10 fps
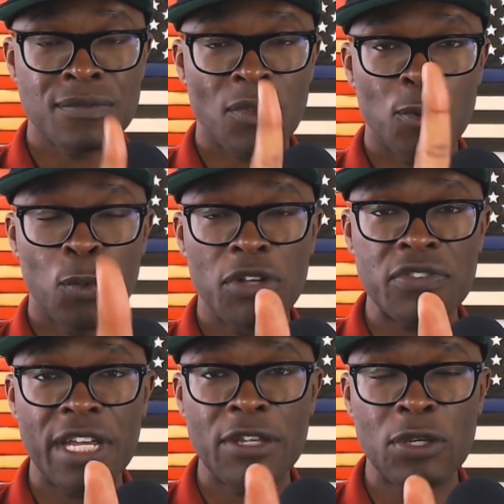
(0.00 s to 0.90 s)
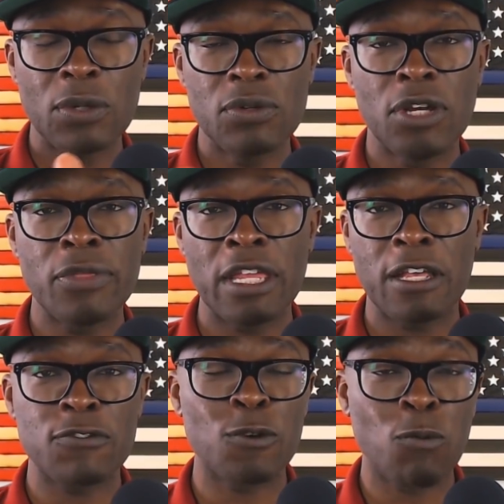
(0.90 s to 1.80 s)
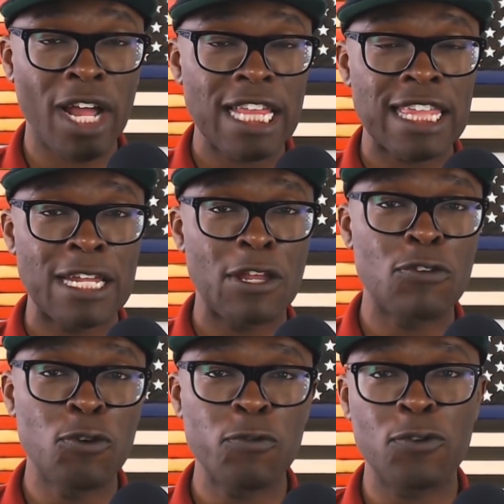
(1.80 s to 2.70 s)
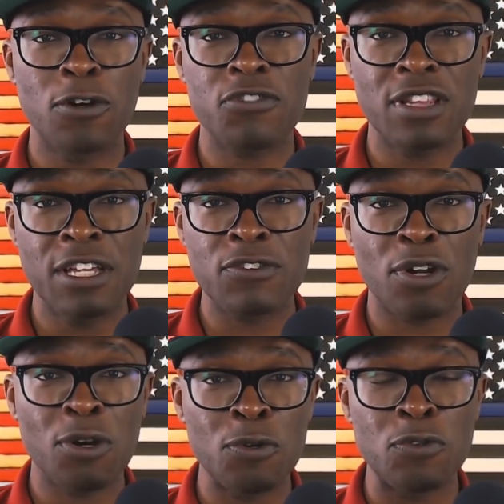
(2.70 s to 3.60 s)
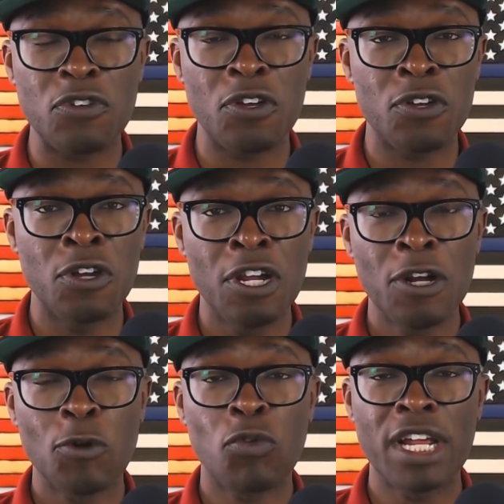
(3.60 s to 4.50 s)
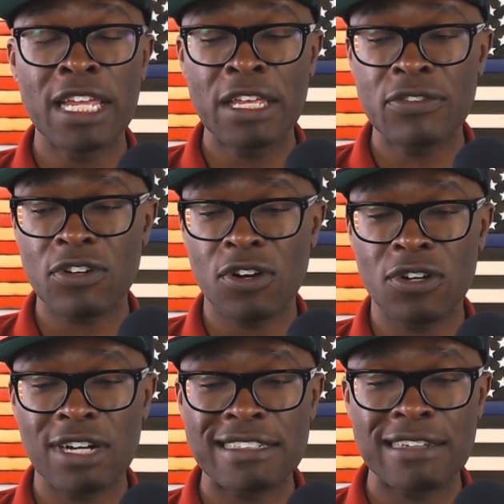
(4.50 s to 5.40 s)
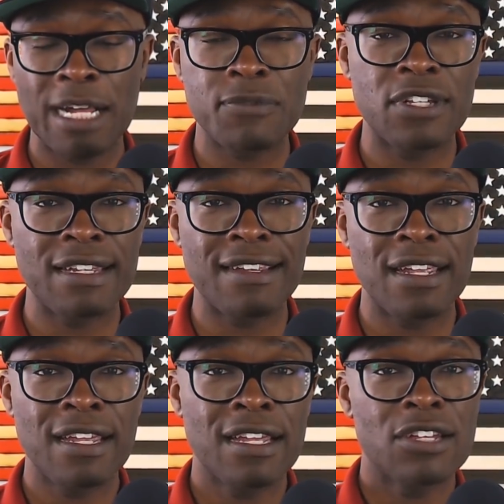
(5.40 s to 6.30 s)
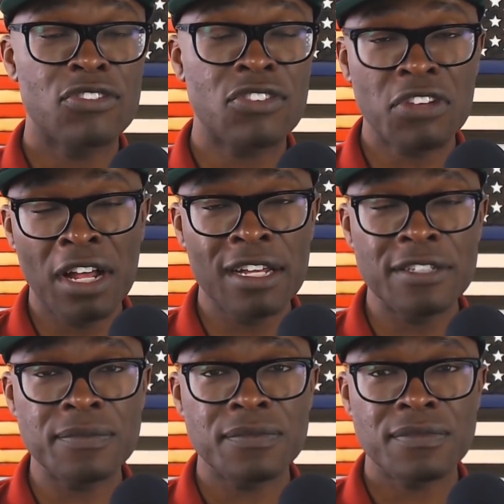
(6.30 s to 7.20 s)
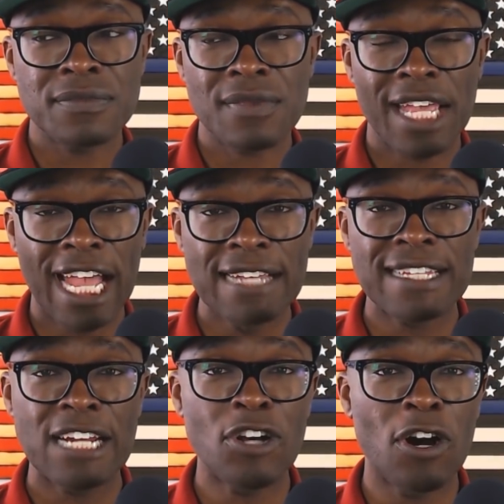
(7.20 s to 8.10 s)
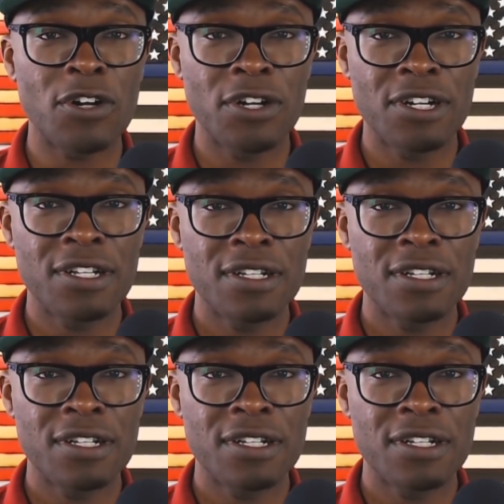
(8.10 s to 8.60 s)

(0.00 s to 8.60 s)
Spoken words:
What say you? Do you think it's the right thing to do for Charlize Theron to raise her adopted son as a daughter?